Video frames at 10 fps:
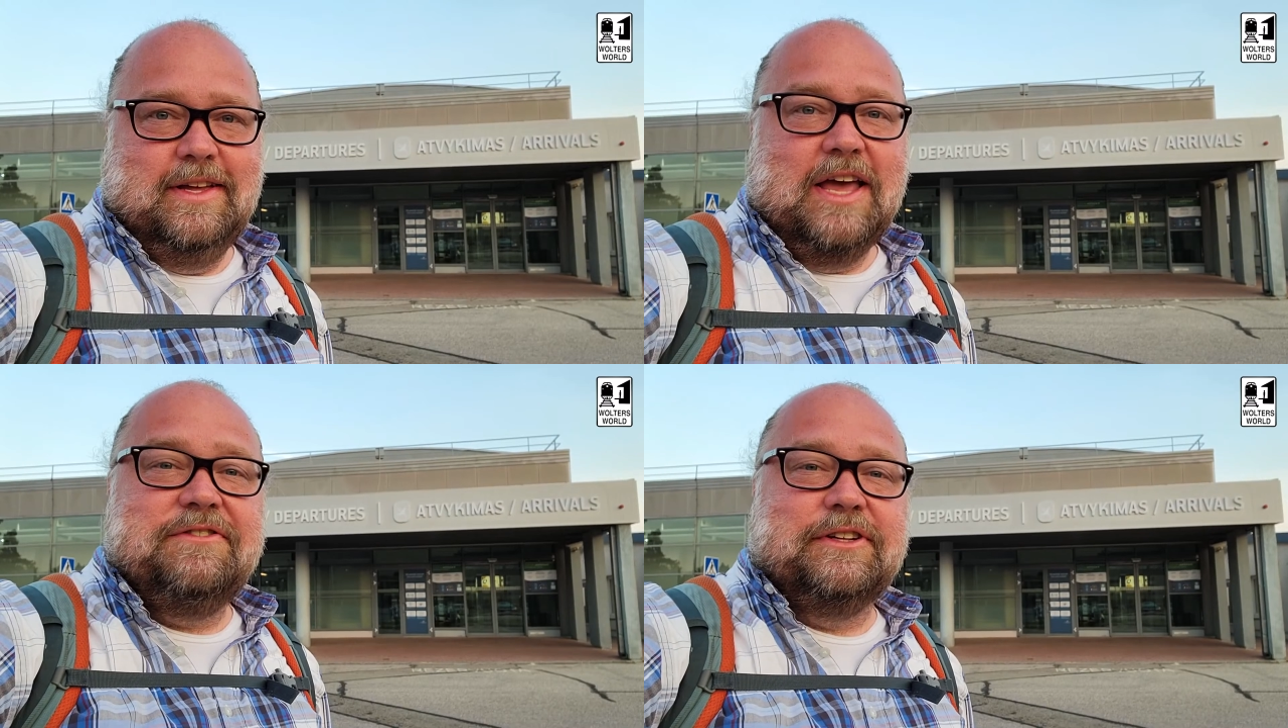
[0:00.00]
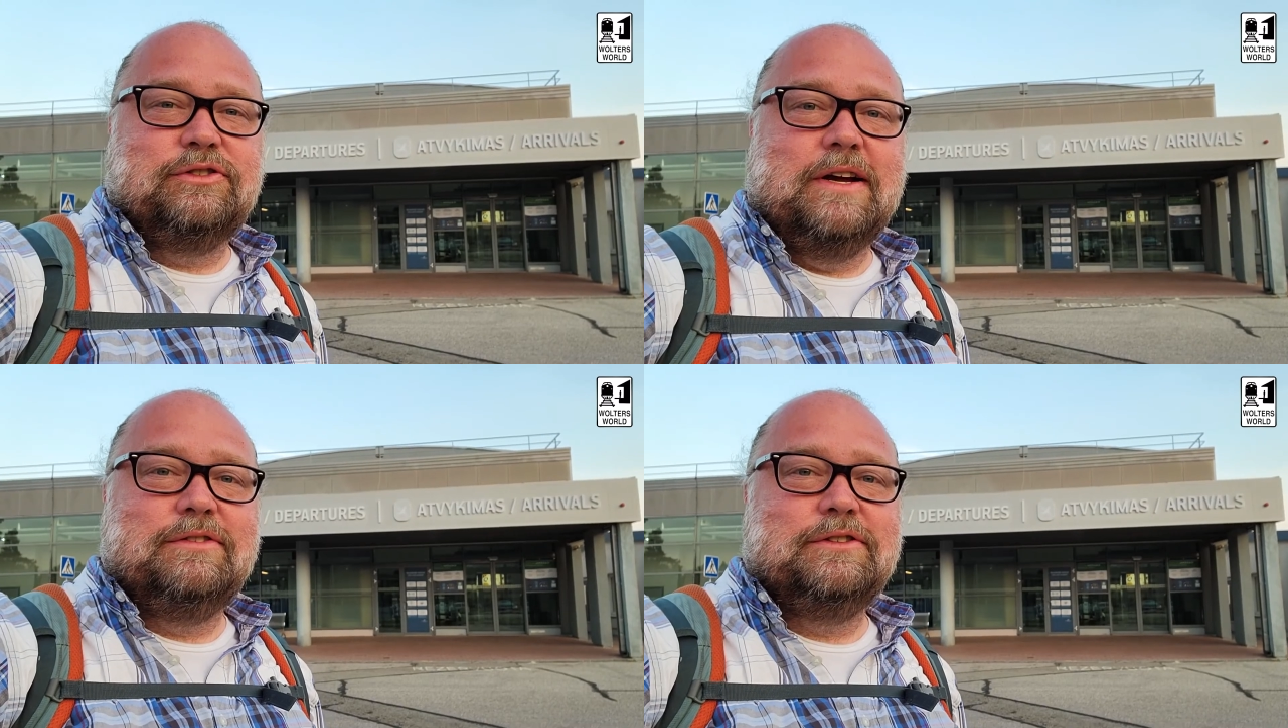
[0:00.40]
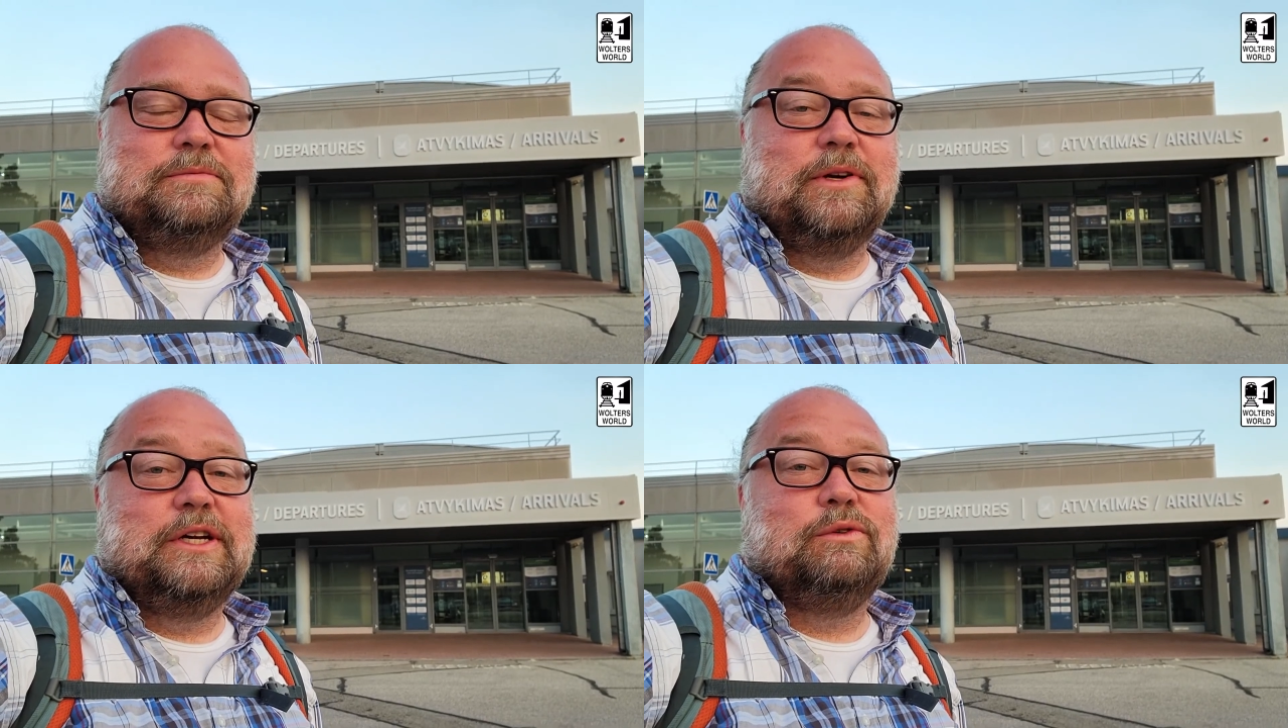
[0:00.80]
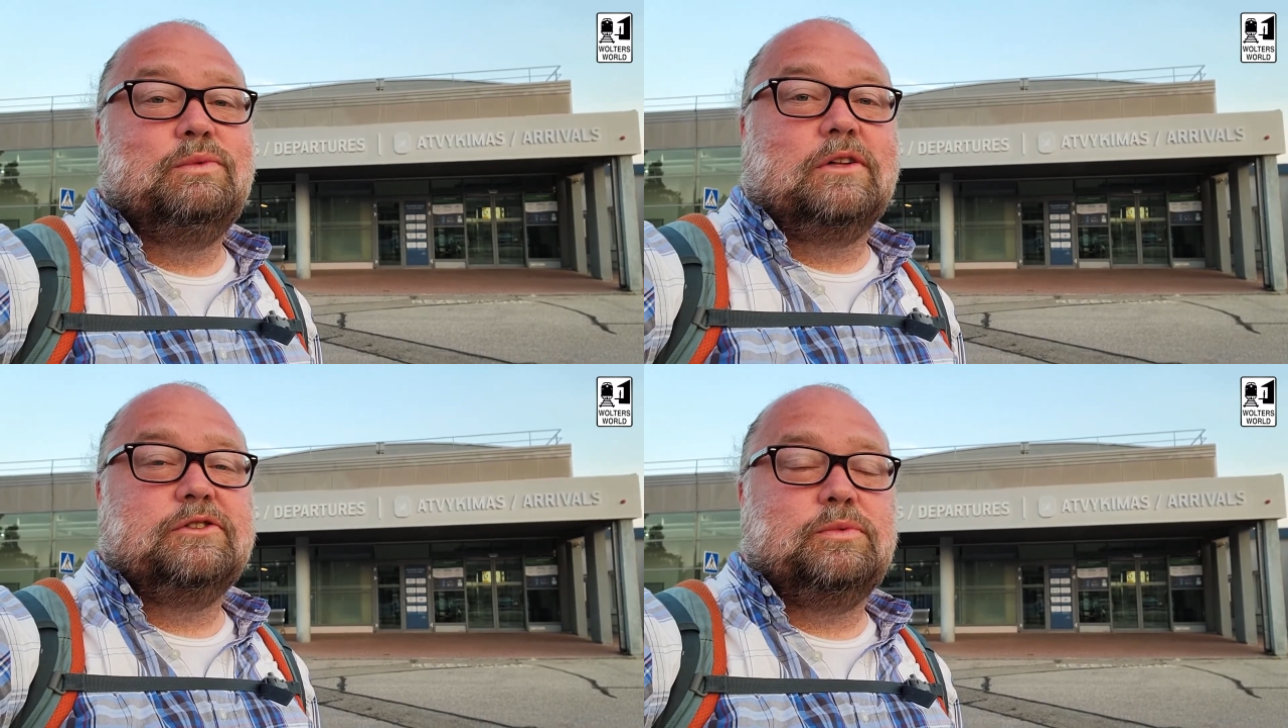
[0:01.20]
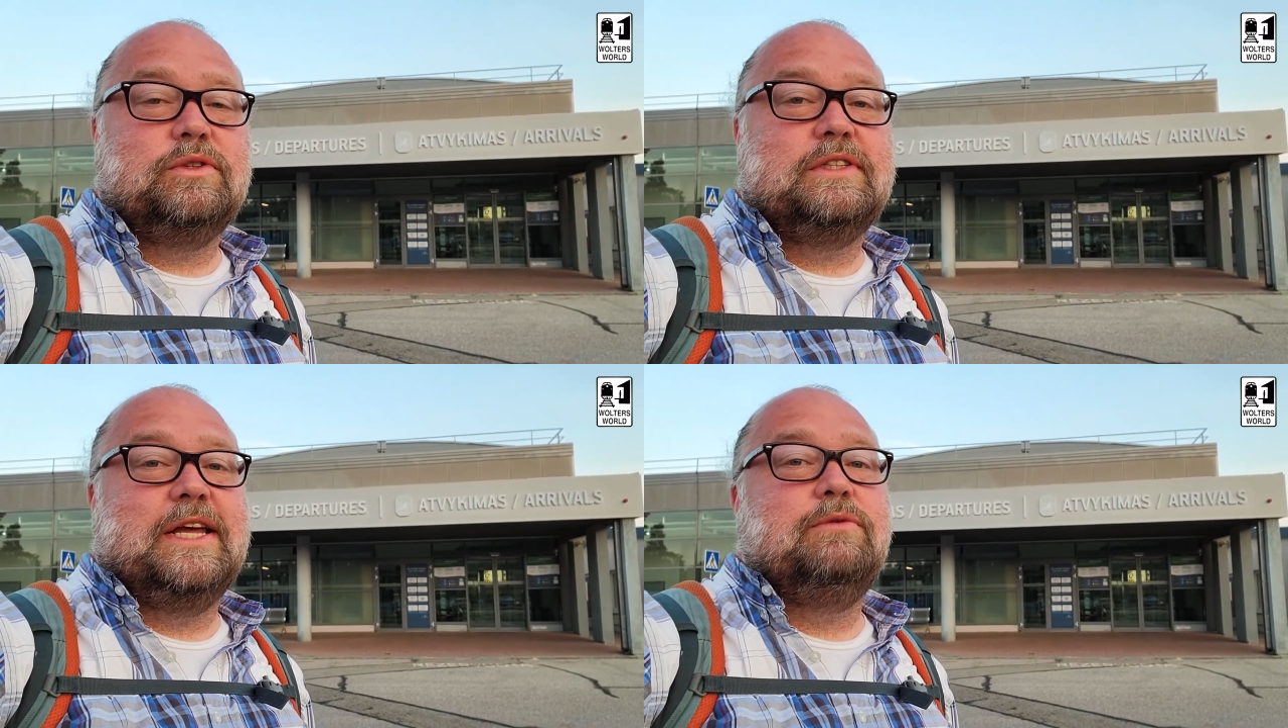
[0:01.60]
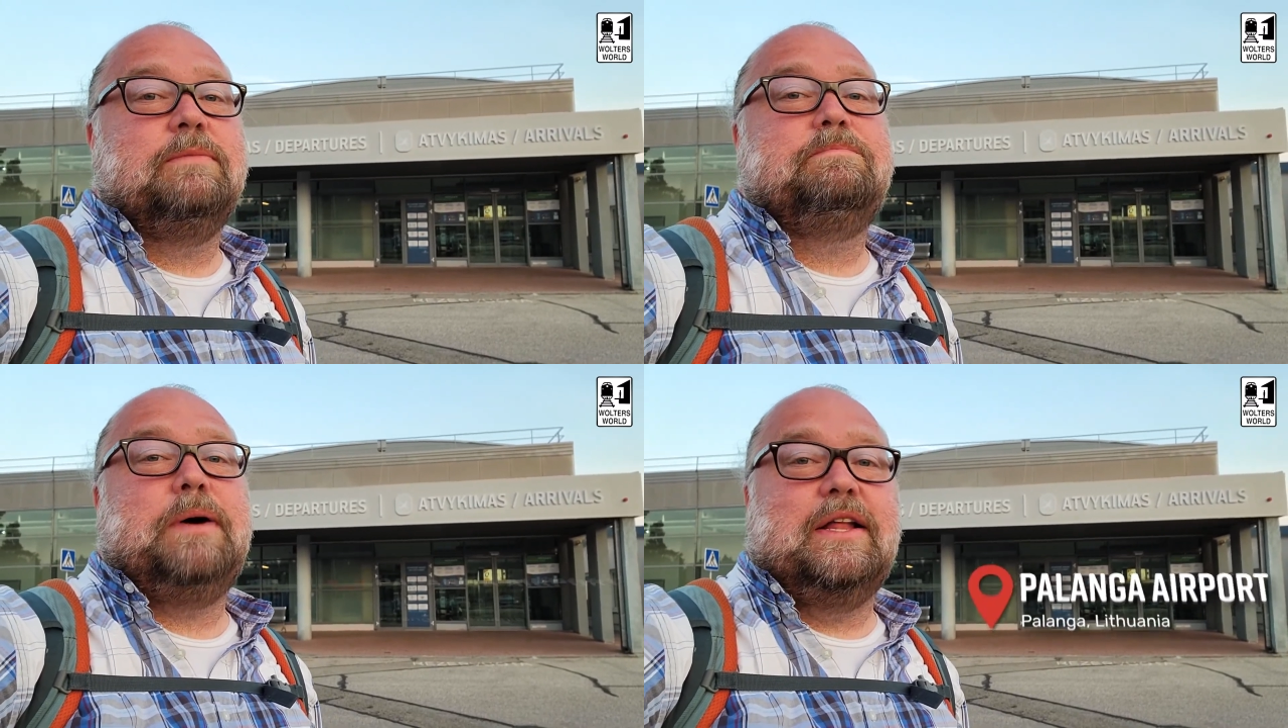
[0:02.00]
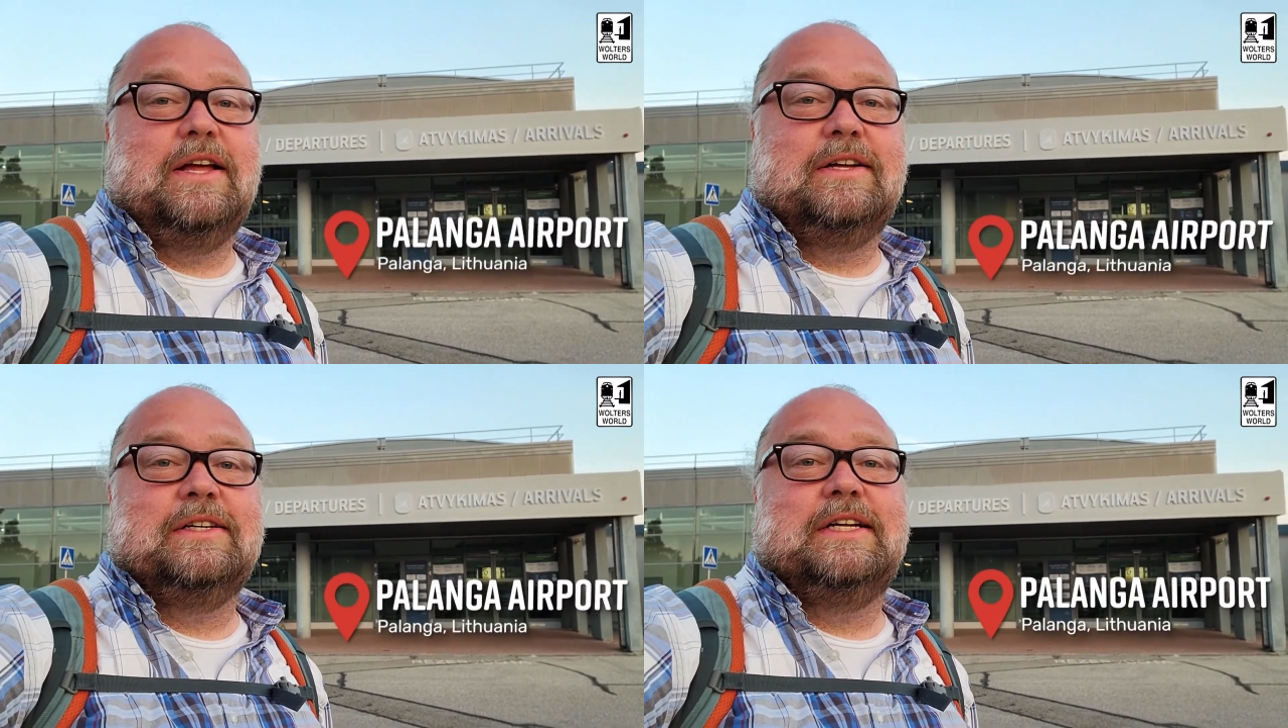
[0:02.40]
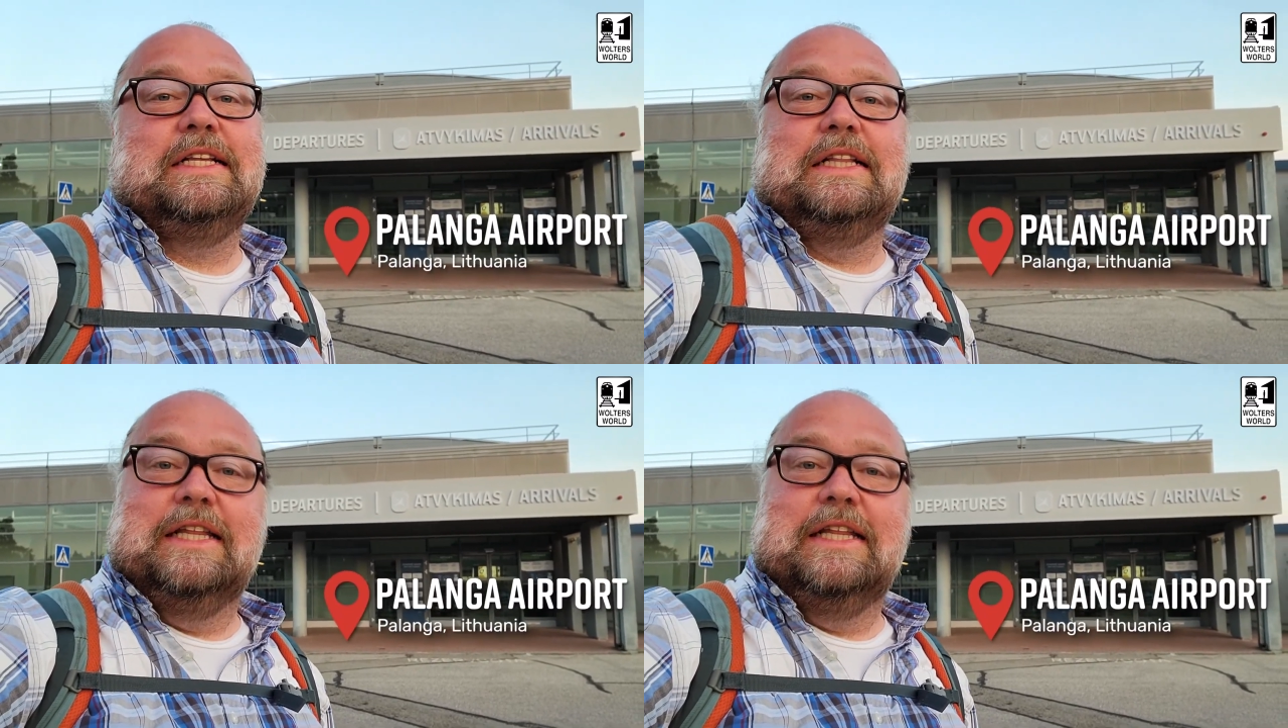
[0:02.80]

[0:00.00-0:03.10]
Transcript: Hey there fellow travelers, Mark here with Wolters World, and today we're in Palanga,